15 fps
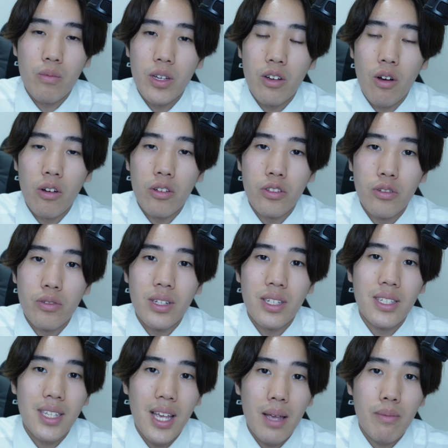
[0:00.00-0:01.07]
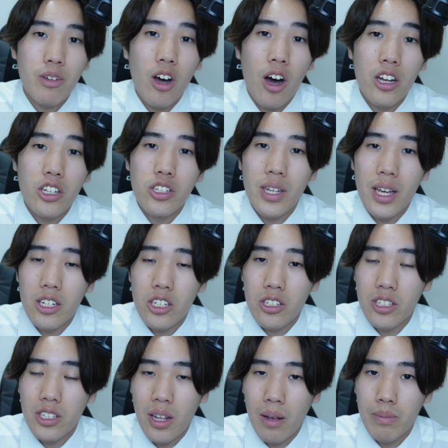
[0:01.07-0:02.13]
we go through the same conjugation
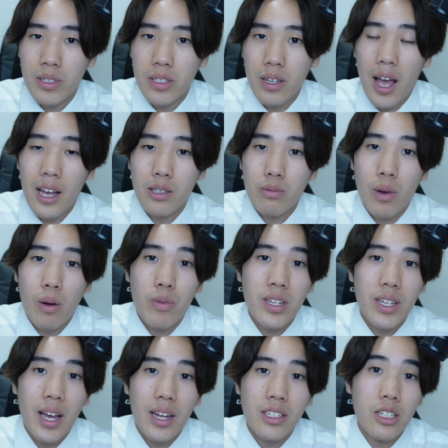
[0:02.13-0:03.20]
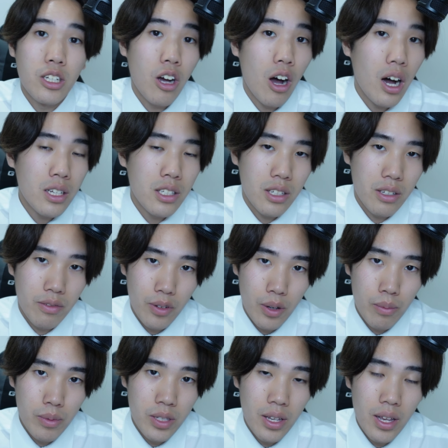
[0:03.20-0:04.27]
steps as when we get causative
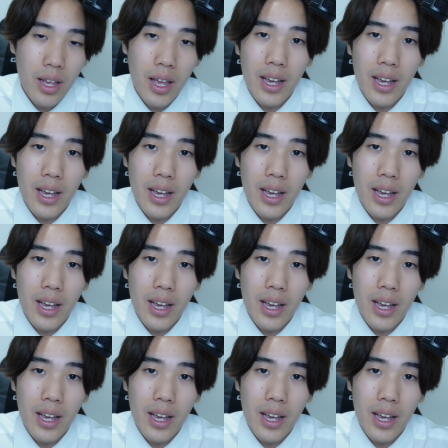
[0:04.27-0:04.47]
verbs,